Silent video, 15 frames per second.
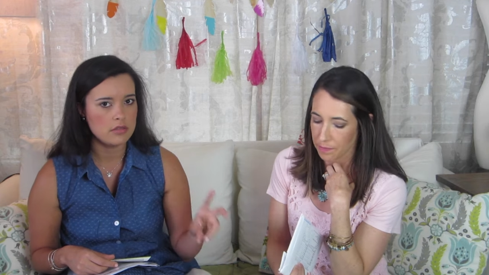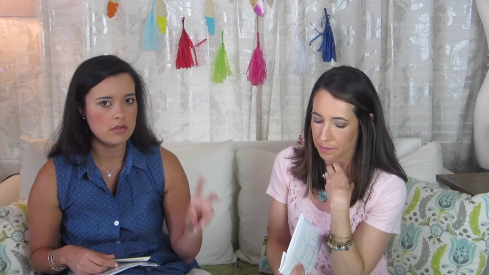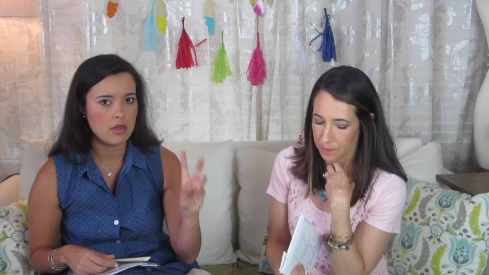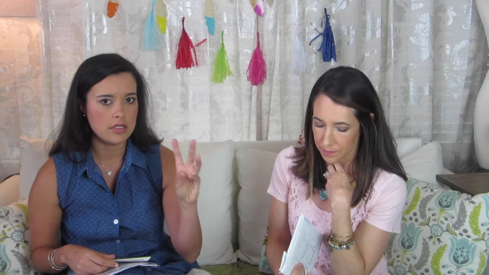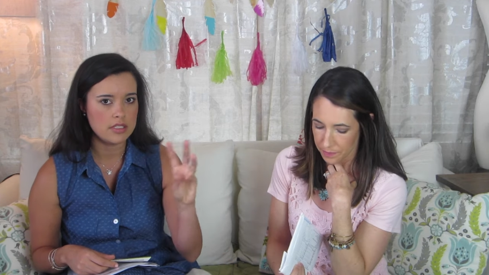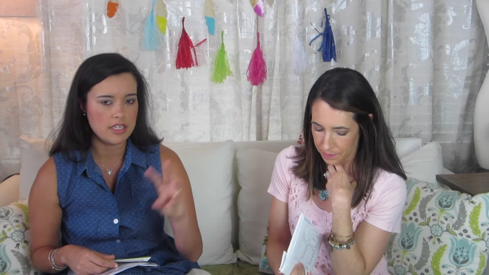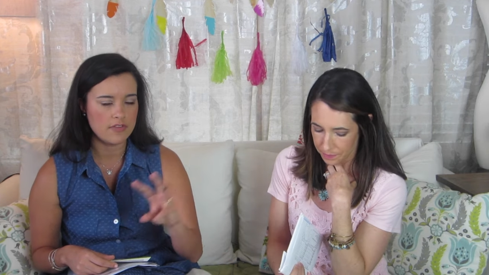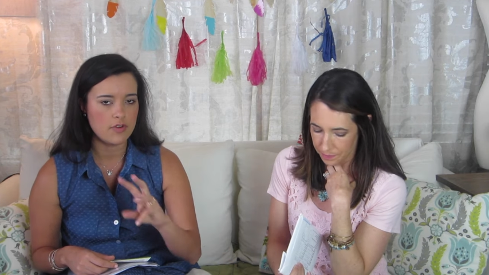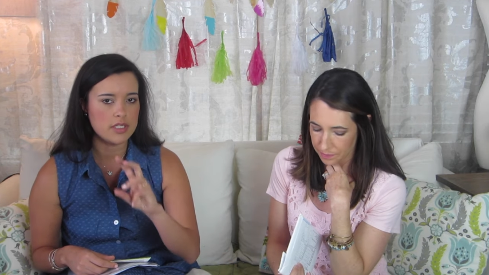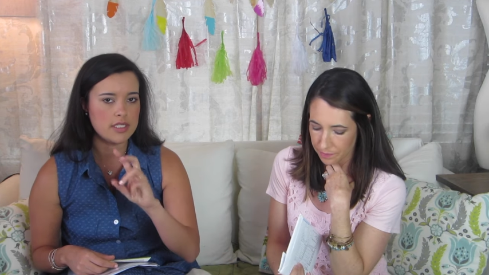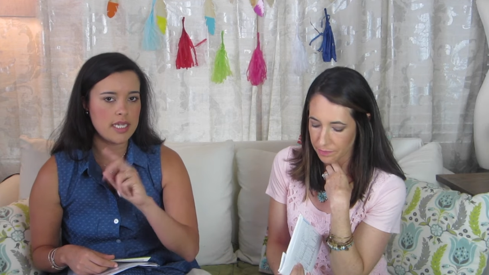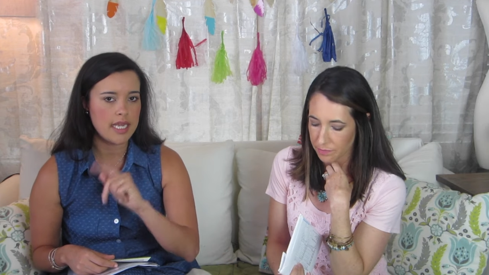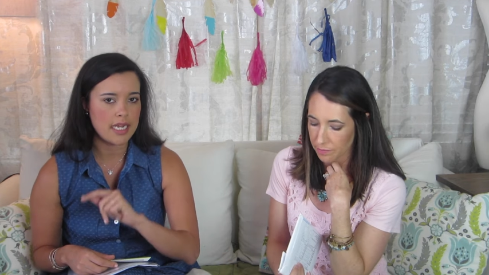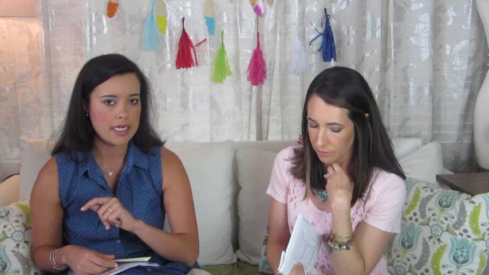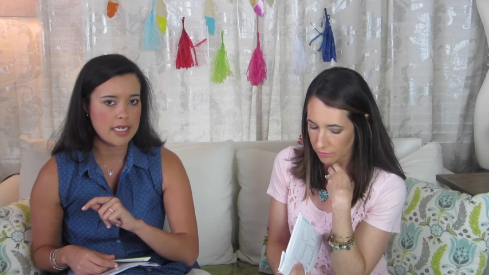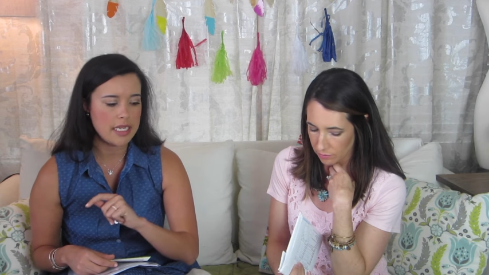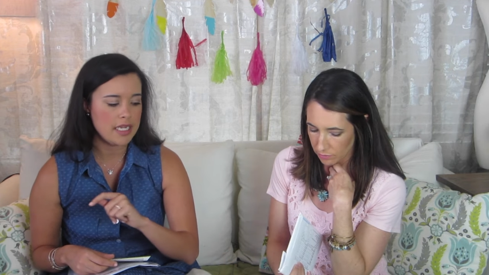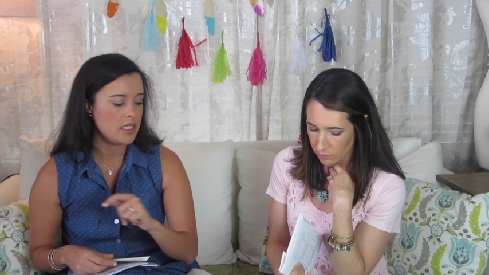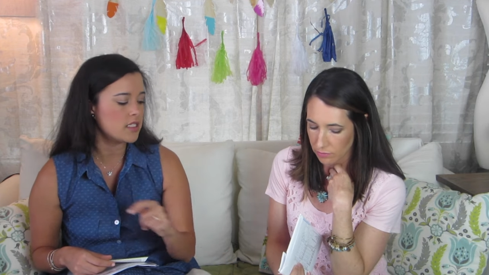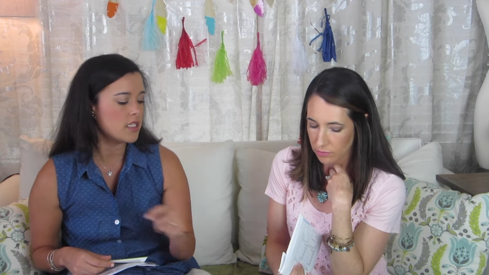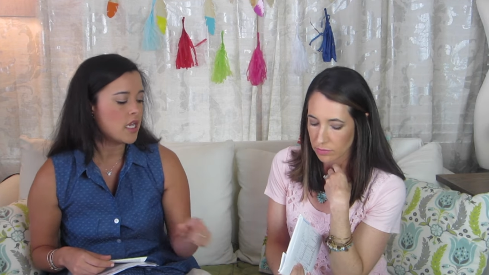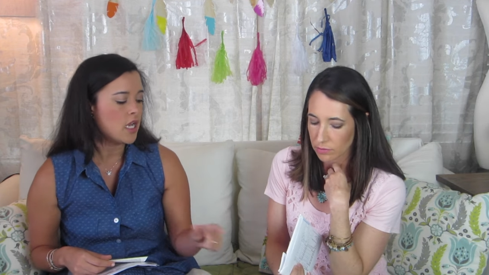Speaker 1: on different
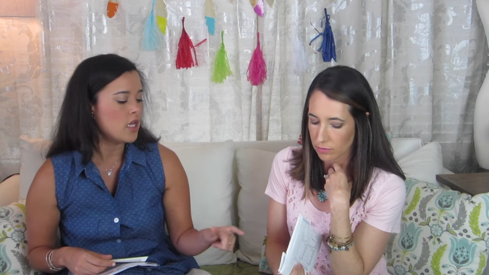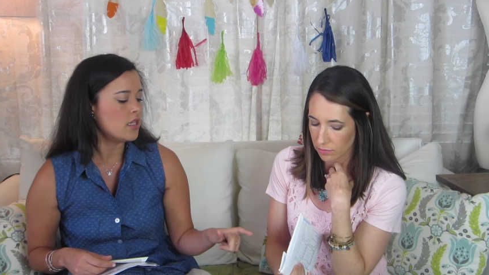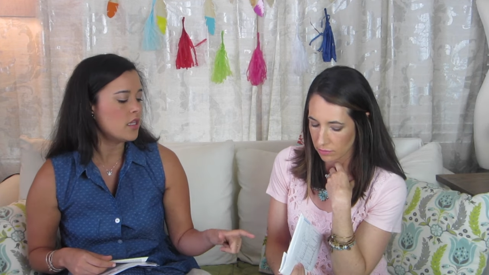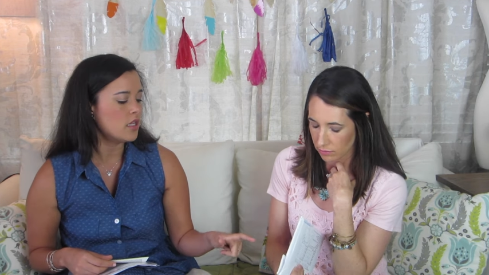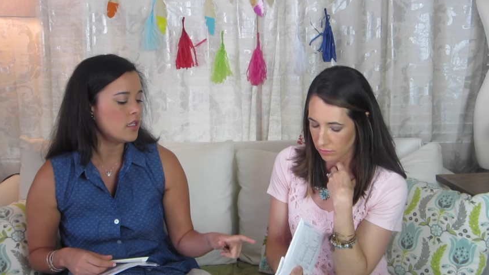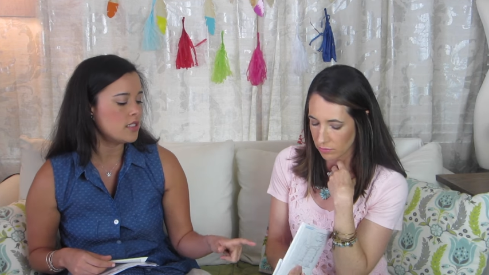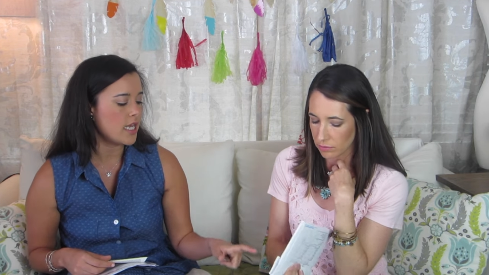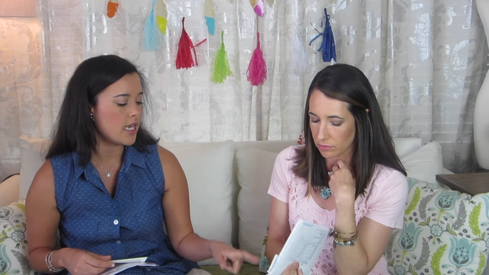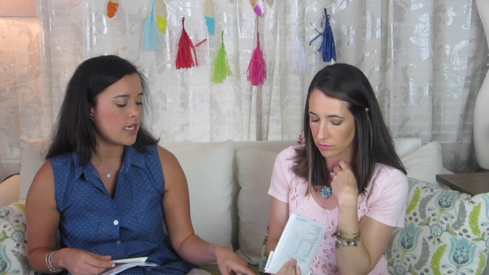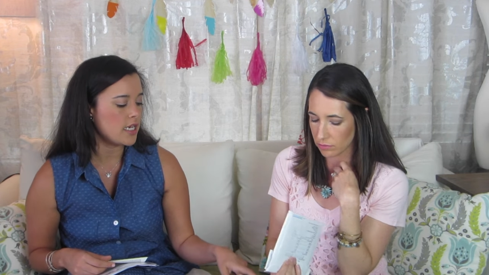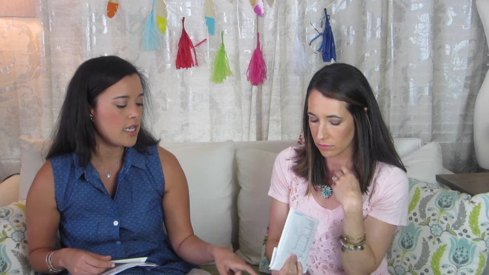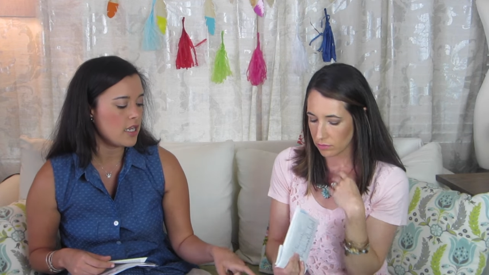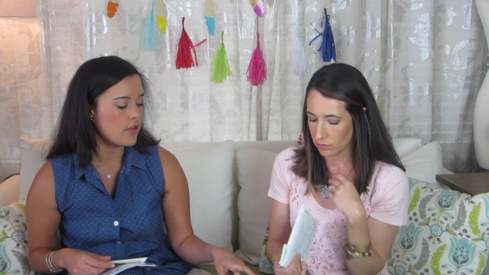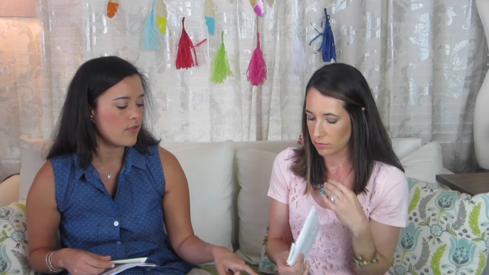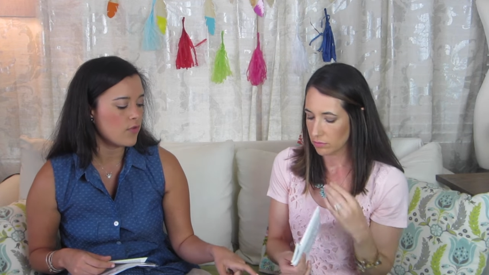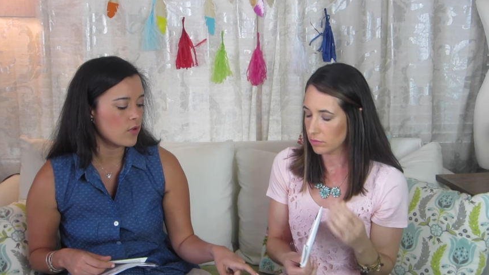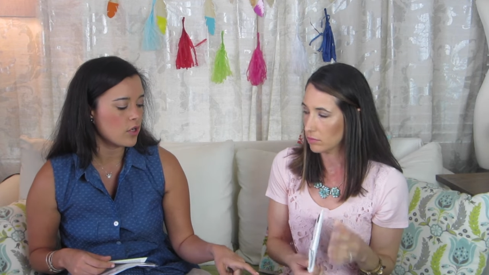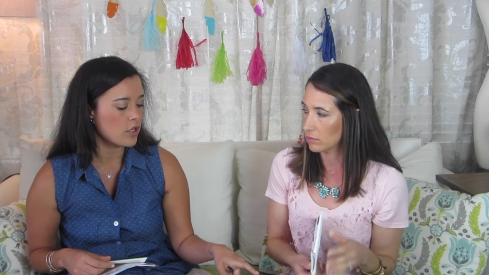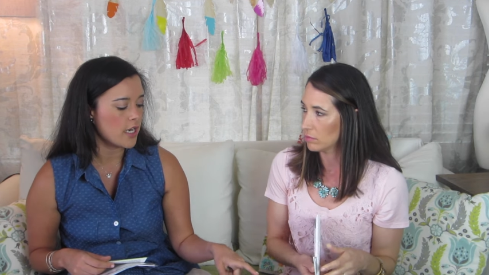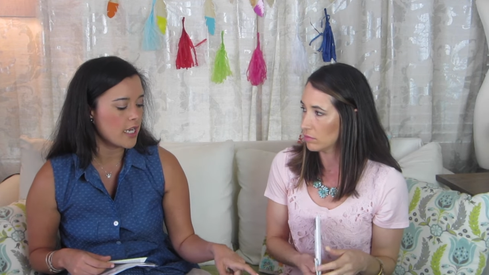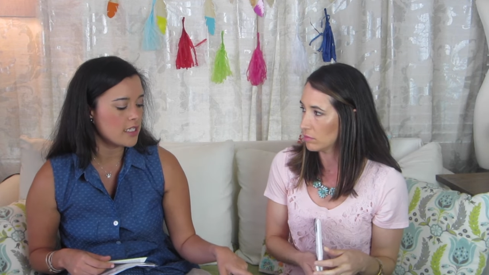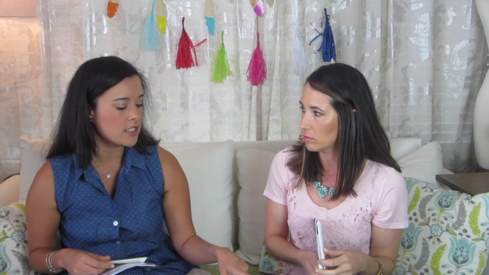techniques. The technique
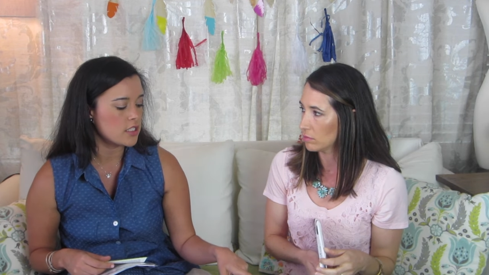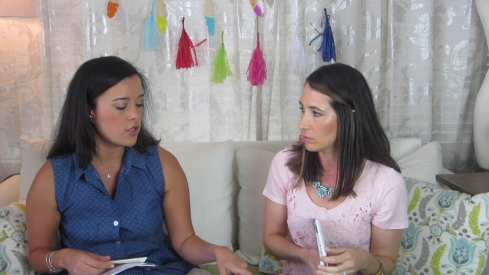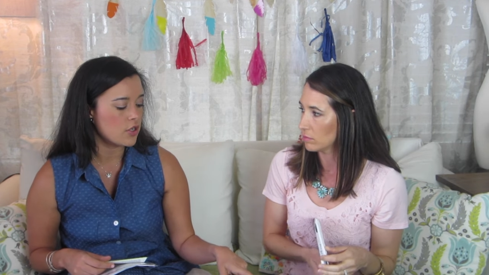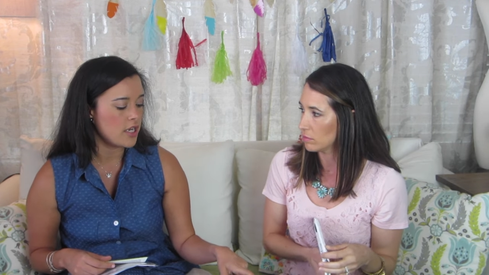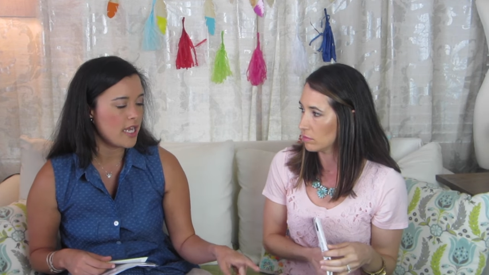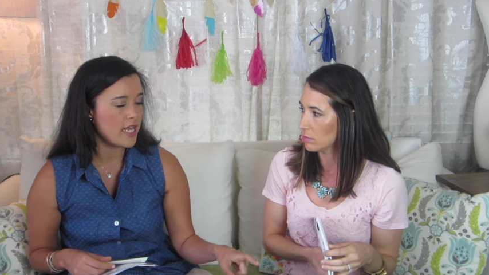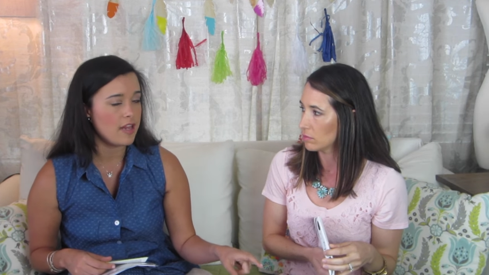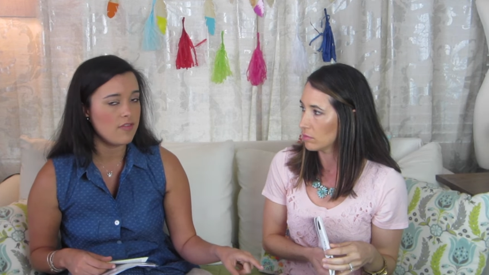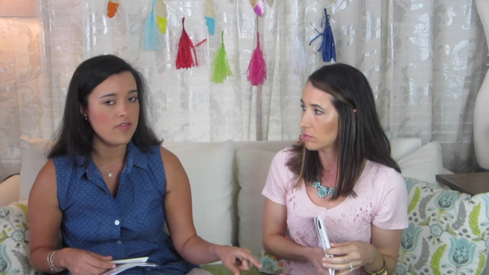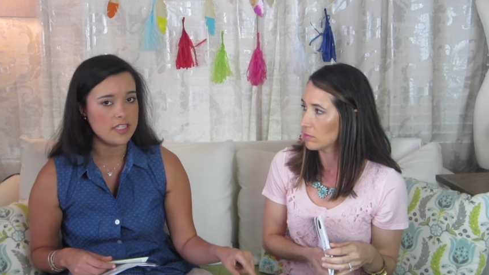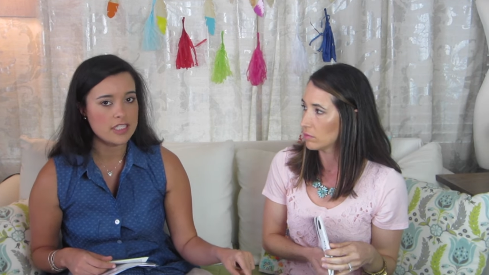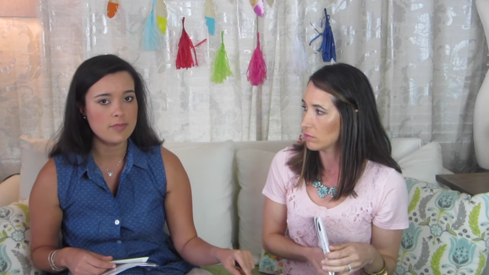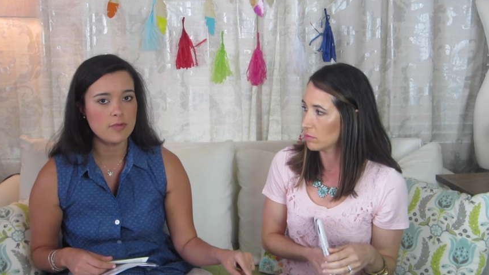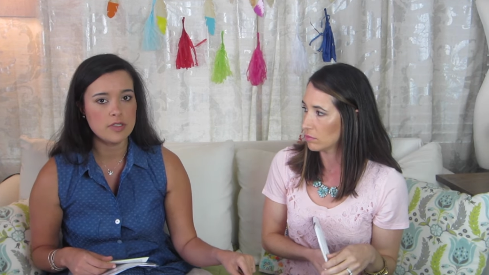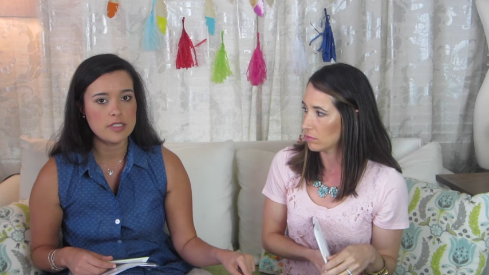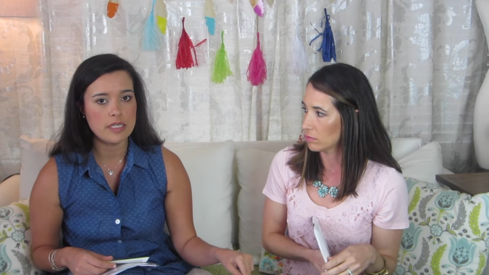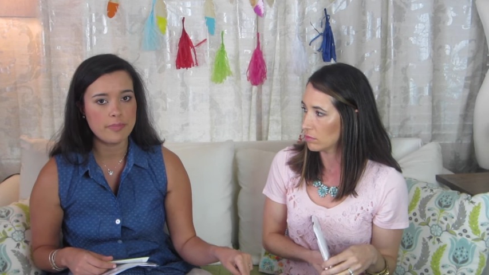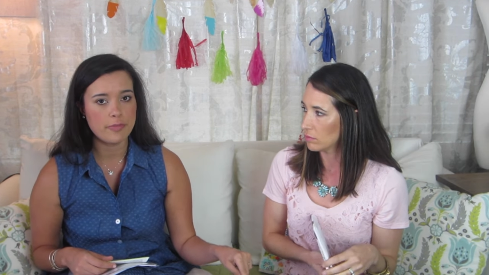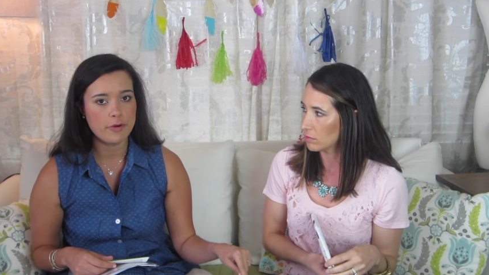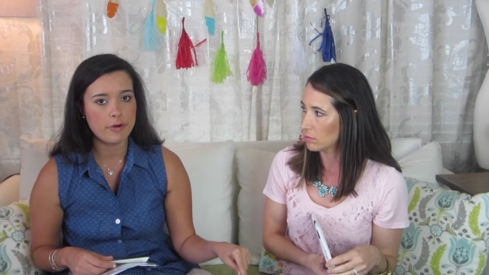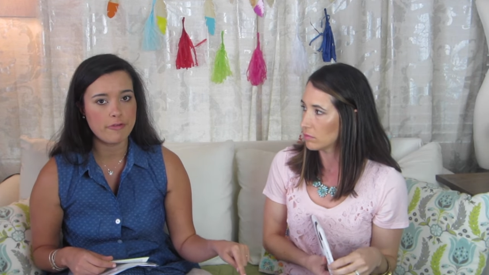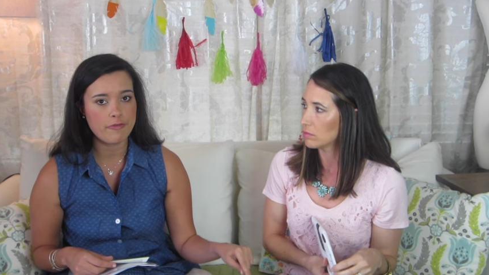for inserting an invisible zipper